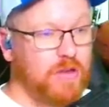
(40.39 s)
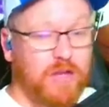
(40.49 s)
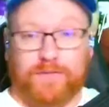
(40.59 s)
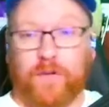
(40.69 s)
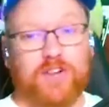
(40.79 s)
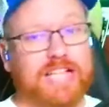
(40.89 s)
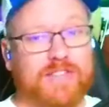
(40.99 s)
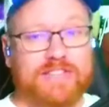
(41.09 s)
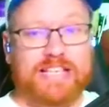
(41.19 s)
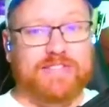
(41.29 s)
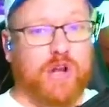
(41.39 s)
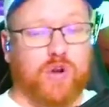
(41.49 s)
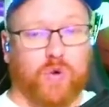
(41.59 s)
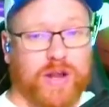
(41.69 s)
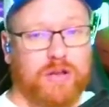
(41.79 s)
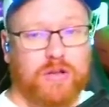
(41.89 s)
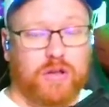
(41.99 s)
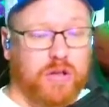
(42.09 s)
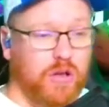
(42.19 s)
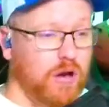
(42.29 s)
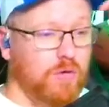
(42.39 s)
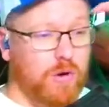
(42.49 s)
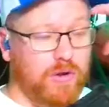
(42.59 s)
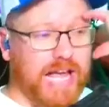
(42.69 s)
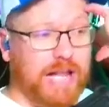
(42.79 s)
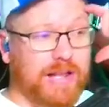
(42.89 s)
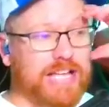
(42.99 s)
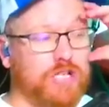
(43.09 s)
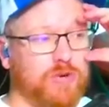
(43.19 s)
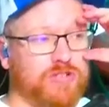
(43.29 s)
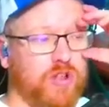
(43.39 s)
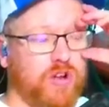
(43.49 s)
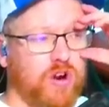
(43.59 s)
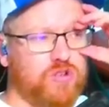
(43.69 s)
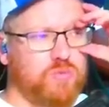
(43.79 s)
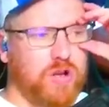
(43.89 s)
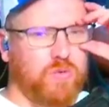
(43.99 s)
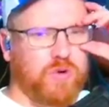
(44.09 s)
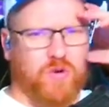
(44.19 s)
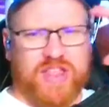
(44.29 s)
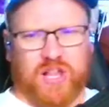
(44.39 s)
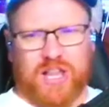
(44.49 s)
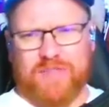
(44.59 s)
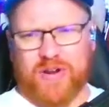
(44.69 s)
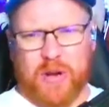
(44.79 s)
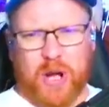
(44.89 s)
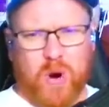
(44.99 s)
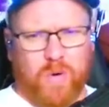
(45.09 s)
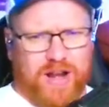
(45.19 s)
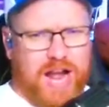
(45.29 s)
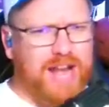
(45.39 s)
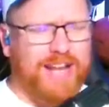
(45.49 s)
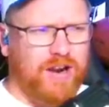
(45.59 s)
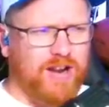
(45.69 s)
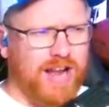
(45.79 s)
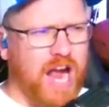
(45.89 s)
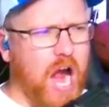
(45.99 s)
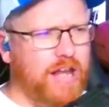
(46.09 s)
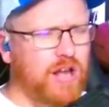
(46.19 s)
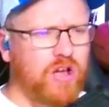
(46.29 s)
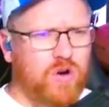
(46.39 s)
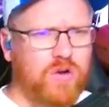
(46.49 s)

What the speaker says: First half of the season, they are great. Well, last year we saw the Cardinals. What were they, 11-0 or 9-0?